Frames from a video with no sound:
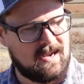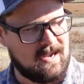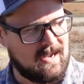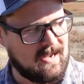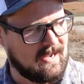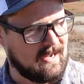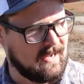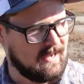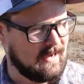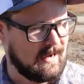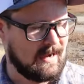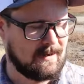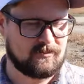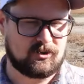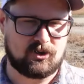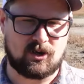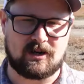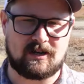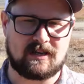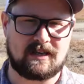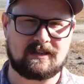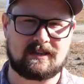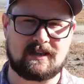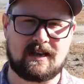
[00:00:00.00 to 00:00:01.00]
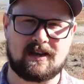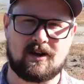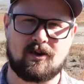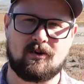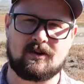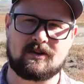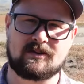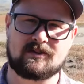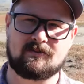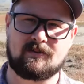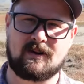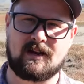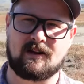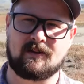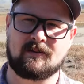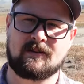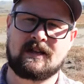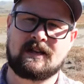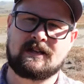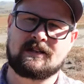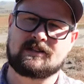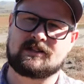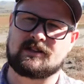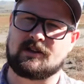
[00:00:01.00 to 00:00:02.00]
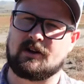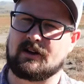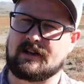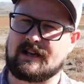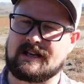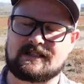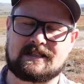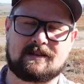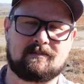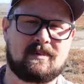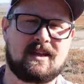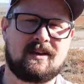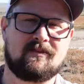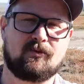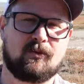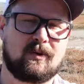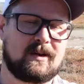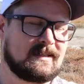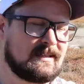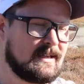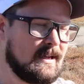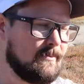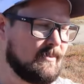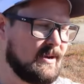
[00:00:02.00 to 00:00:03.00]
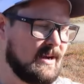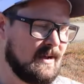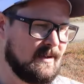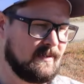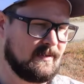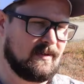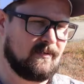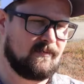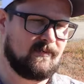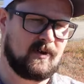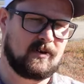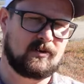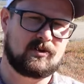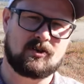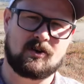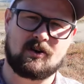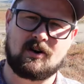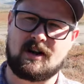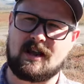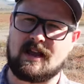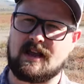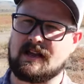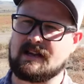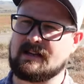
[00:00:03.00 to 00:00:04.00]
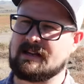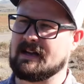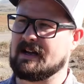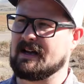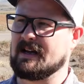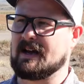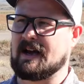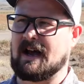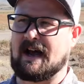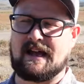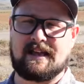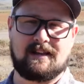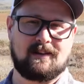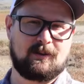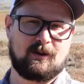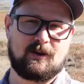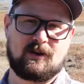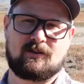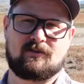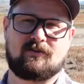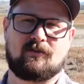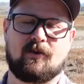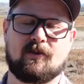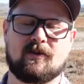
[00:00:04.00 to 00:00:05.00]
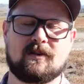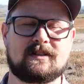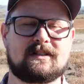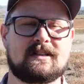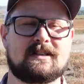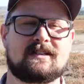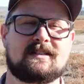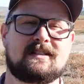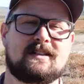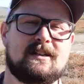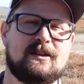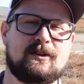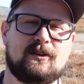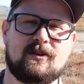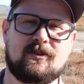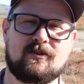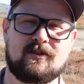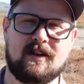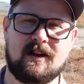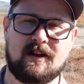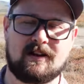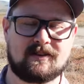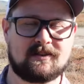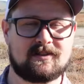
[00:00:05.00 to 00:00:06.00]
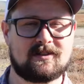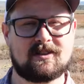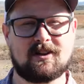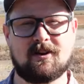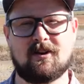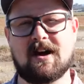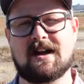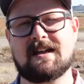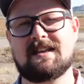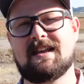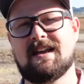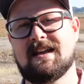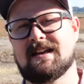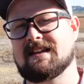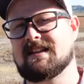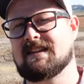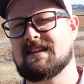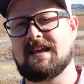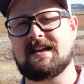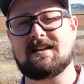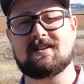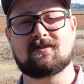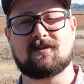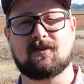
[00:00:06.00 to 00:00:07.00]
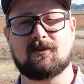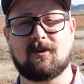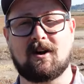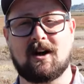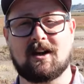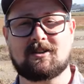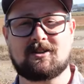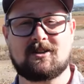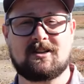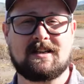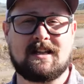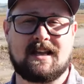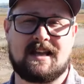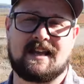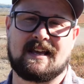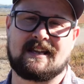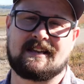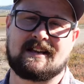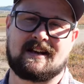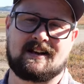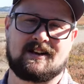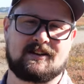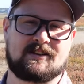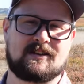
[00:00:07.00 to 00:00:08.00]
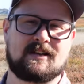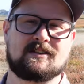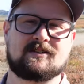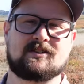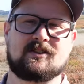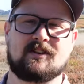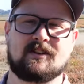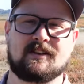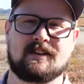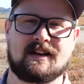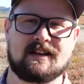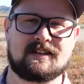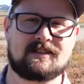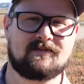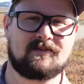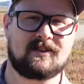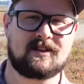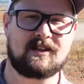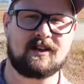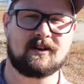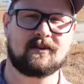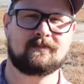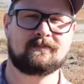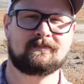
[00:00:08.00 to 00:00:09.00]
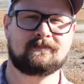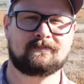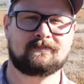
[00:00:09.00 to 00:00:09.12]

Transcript: I'm trying to get that going as well. So I got some giveaways coming out in the future, and I look forward to seeing you there. So again, thanks for watching, and I'll catch you on the next video.